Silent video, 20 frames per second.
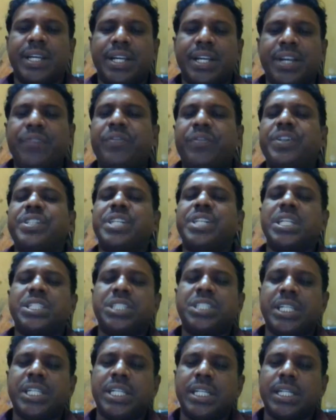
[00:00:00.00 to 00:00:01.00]

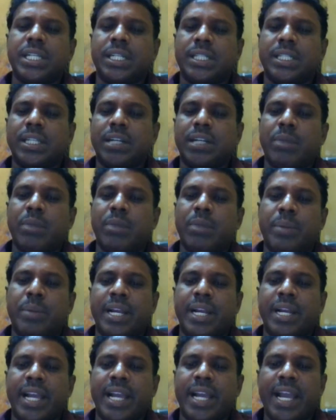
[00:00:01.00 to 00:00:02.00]
efficiency that may be
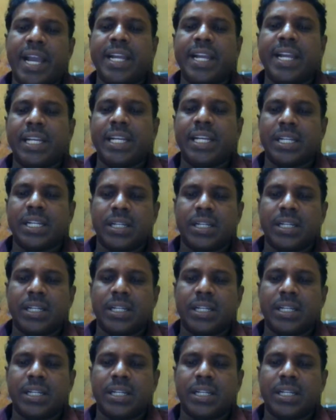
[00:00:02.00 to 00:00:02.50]
gained